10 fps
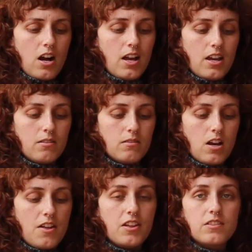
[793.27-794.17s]
I
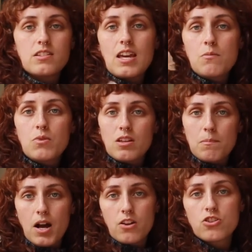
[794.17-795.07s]
think this came with a
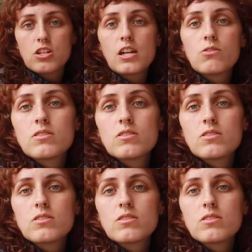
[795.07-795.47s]
punch needle